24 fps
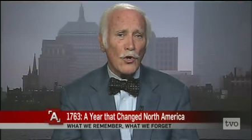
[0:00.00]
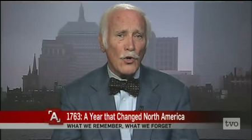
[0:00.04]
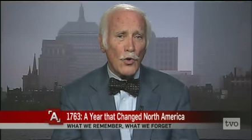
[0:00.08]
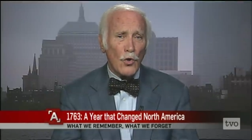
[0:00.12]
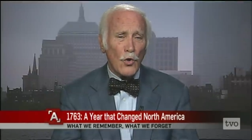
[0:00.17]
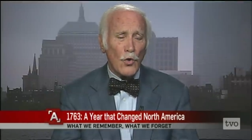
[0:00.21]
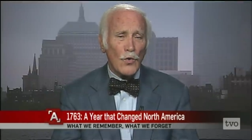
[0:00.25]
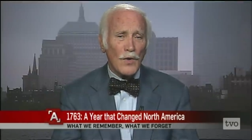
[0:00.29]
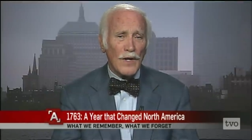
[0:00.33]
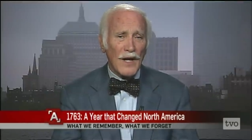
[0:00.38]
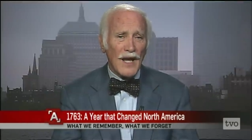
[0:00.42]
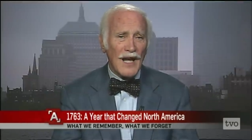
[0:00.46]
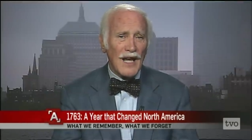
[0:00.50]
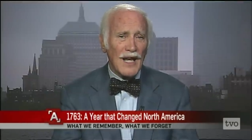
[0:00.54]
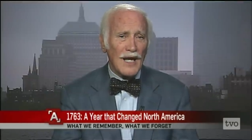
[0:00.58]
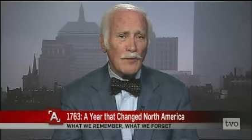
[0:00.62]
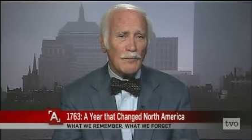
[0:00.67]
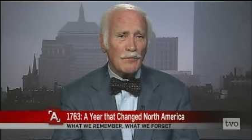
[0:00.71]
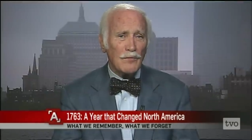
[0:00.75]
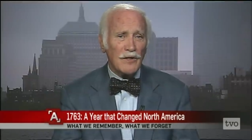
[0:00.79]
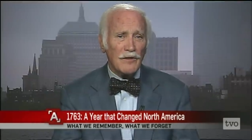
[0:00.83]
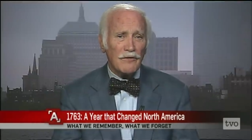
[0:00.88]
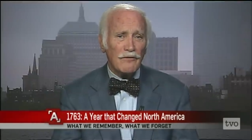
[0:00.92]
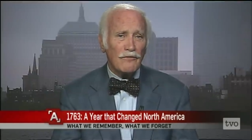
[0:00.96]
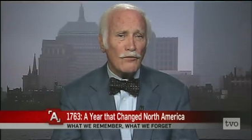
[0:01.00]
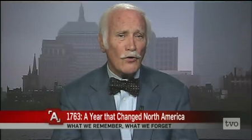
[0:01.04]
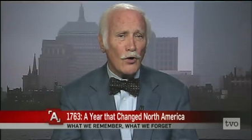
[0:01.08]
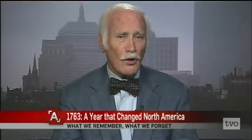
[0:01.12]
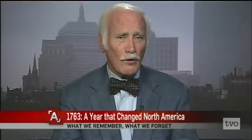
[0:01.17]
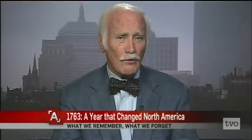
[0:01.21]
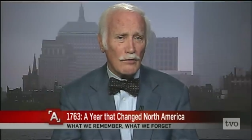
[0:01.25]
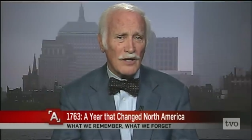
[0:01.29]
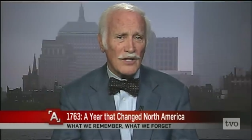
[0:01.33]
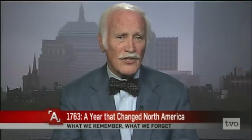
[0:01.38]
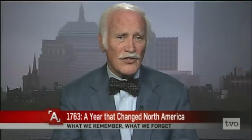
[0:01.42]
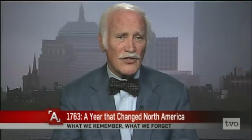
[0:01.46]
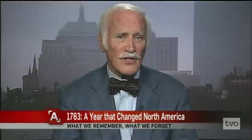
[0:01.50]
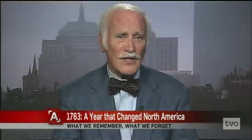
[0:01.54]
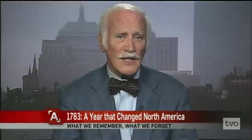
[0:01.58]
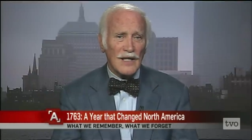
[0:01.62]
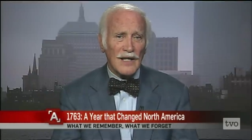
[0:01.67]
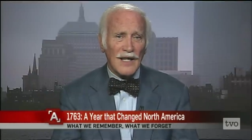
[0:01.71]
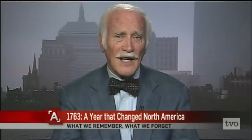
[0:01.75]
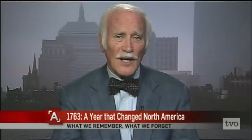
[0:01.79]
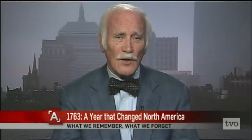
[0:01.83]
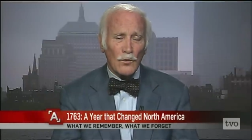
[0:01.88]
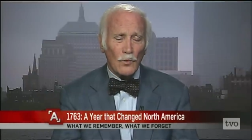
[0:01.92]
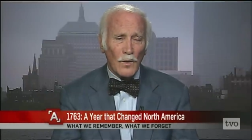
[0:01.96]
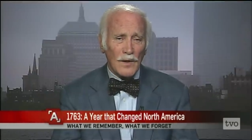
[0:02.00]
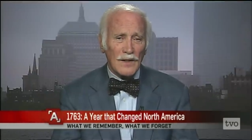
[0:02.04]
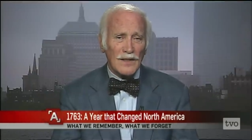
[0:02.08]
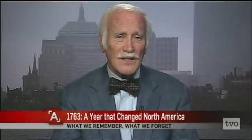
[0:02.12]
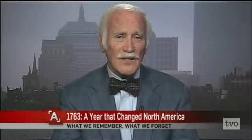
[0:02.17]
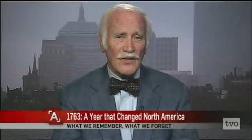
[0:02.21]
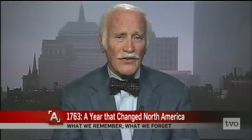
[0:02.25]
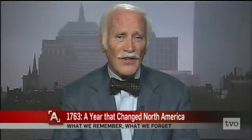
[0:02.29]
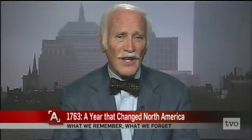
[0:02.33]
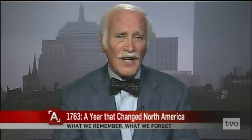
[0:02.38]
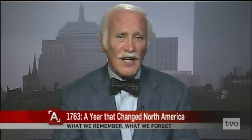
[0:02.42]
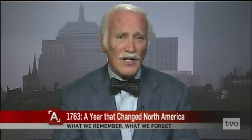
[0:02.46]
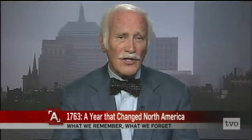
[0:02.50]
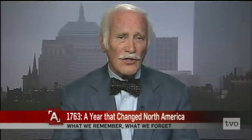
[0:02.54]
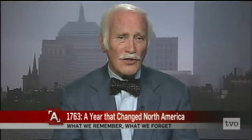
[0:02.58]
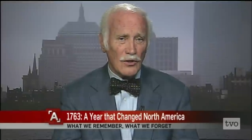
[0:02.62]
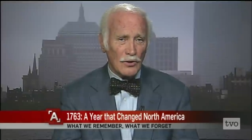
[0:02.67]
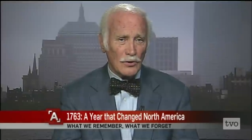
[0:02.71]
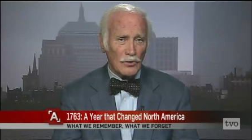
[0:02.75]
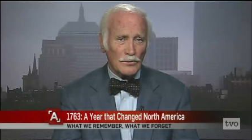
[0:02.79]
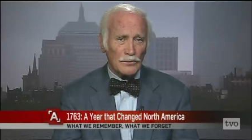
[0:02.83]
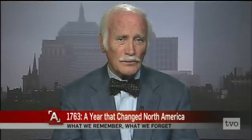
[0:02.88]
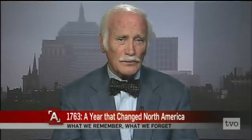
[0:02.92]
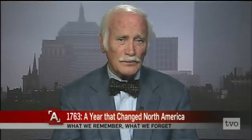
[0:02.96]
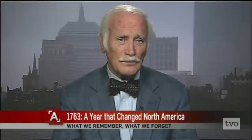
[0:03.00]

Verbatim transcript: Who came before us, and what did they do?